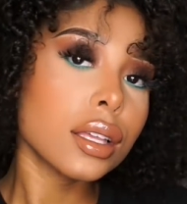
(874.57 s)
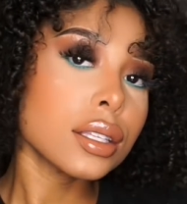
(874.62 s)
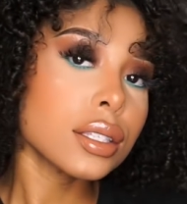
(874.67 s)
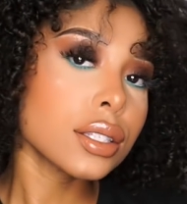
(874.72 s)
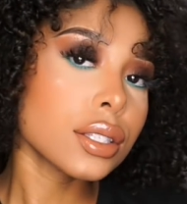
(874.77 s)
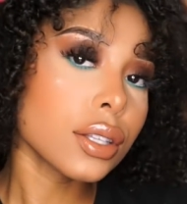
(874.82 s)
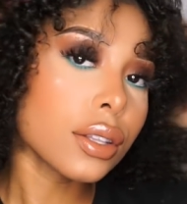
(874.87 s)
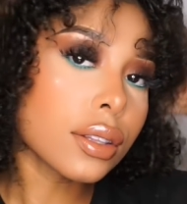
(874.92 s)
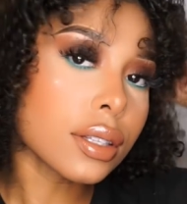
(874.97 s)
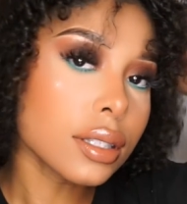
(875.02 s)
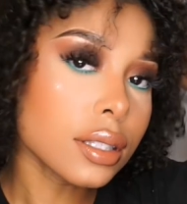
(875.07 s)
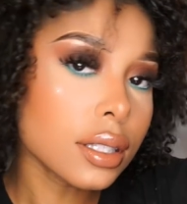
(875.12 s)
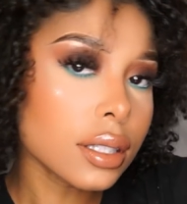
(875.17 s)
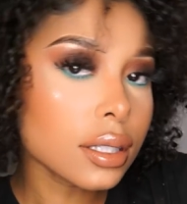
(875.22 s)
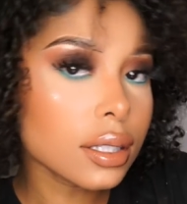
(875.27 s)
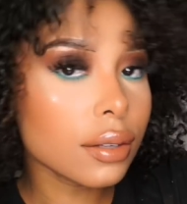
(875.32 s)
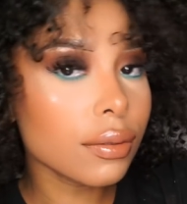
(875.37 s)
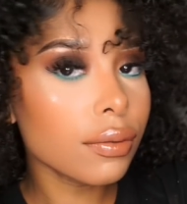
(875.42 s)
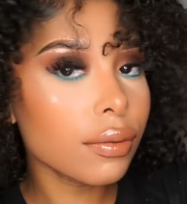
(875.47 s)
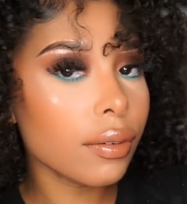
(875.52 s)
So this
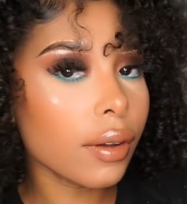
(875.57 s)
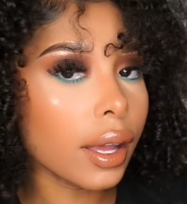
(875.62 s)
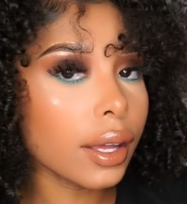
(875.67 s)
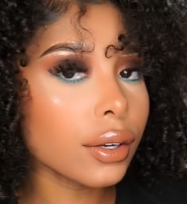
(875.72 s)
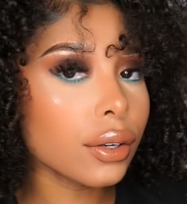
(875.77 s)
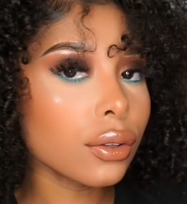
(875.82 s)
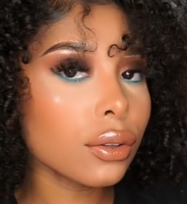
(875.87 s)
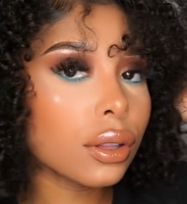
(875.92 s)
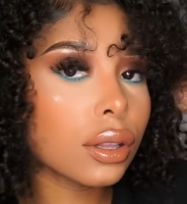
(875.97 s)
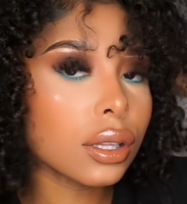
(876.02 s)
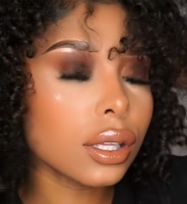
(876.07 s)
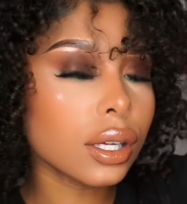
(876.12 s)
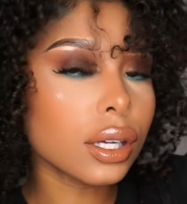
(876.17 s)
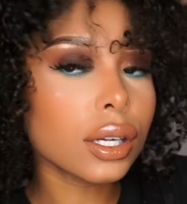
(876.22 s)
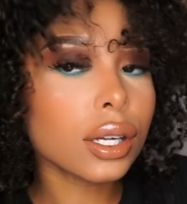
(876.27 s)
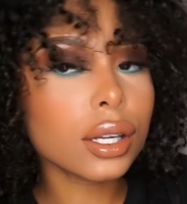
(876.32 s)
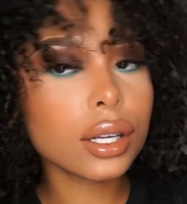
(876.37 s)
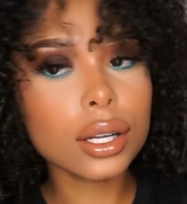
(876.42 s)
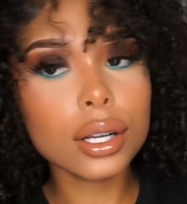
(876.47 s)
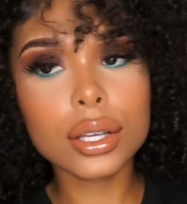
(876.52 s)
is the final
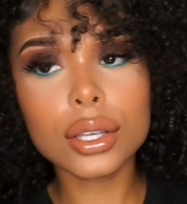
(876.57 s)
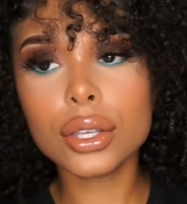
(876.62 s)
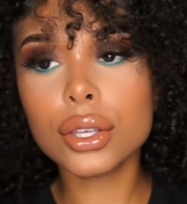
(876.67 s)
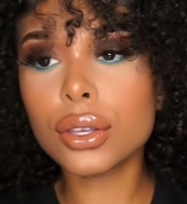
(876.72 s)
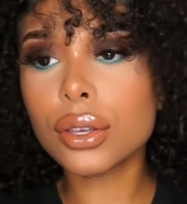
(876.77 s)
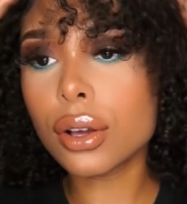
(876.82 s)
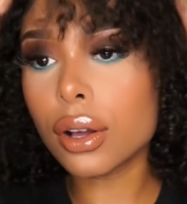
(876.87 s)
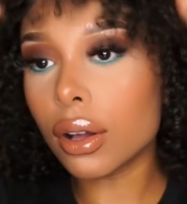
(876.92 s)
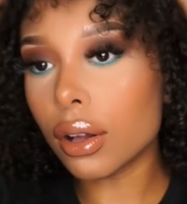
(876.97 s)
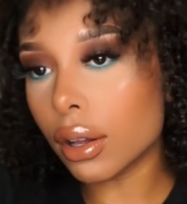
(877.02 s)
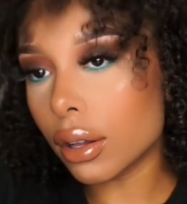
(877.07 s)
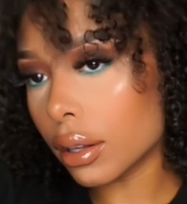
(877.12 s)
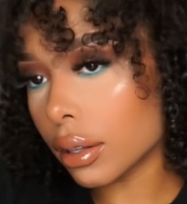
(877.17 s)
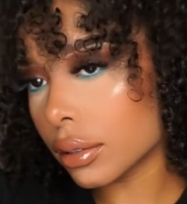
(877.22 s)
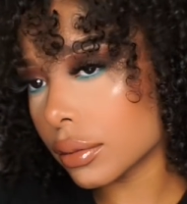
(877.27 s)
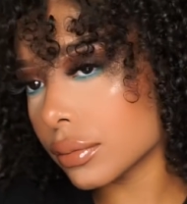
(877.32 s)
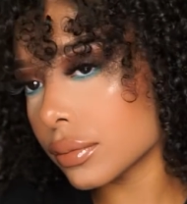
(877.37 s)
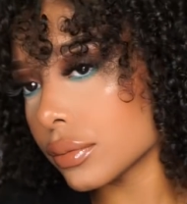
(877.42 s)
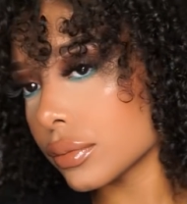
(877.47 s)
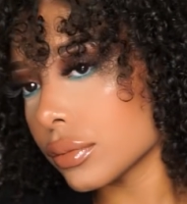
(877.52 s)
look,
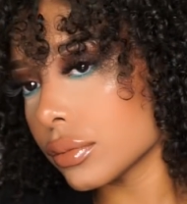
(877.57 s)
y'all.